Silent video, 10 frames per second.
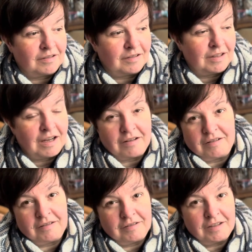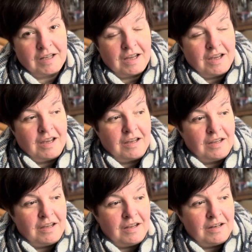yeah,
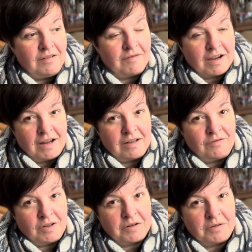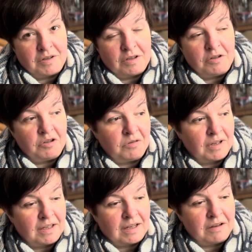he divided the coat in two
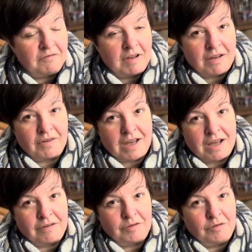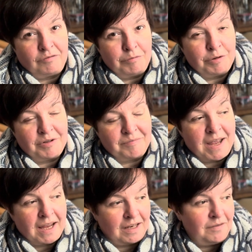and gave the other half to the poor
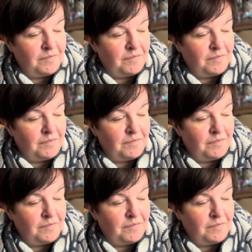man.